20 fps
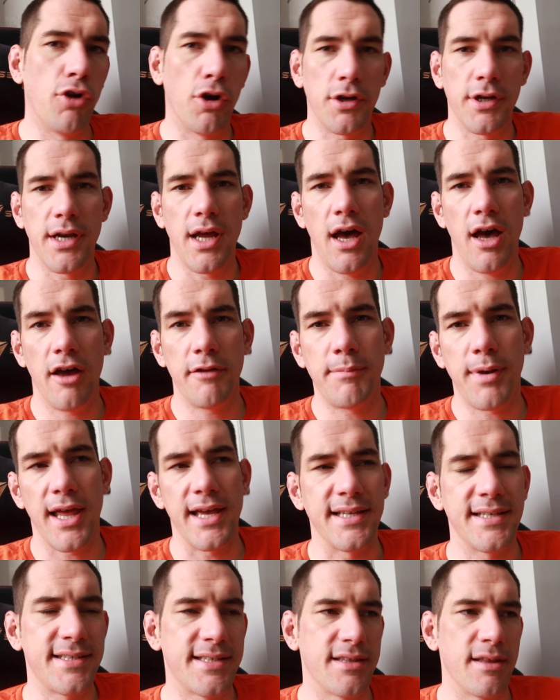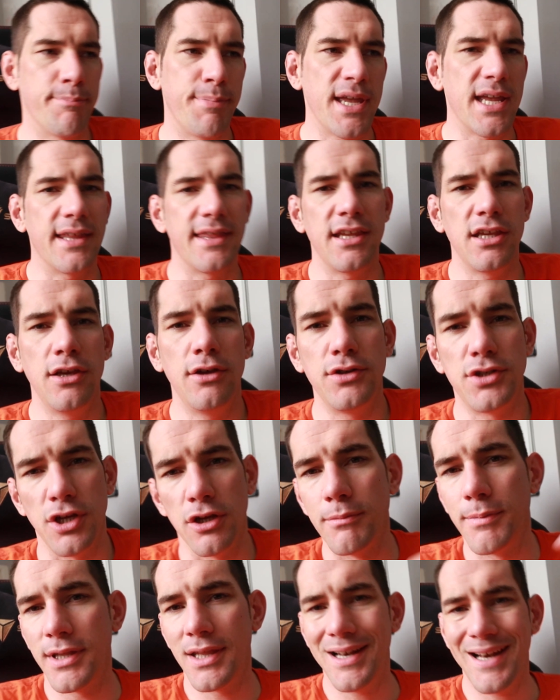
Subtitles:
Rock and a Hard Place. The bigger the YouTuber,